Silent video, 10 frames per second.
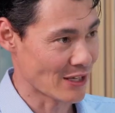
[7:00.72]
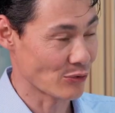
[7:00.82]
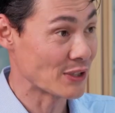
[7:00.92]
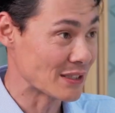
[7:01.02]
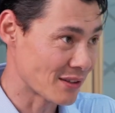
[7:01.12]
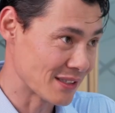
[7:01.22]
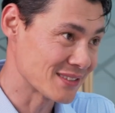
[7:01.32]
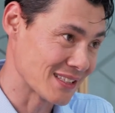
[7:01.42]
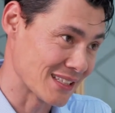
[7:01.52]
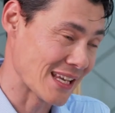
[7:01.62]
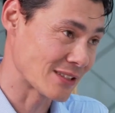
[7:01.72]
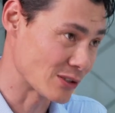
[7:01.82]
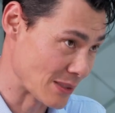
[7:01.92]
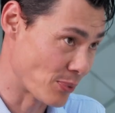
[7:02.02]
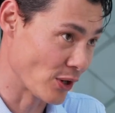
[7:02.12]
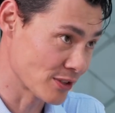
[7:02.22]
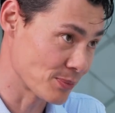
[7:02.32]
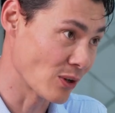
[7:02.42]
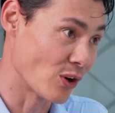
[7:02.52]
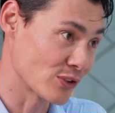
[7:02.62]
kind of take the things that are technically
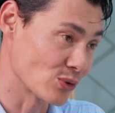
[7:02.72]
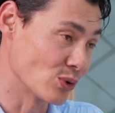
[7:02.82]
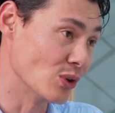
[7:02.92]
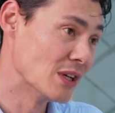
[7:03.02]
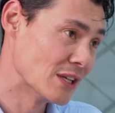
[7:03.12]
possible also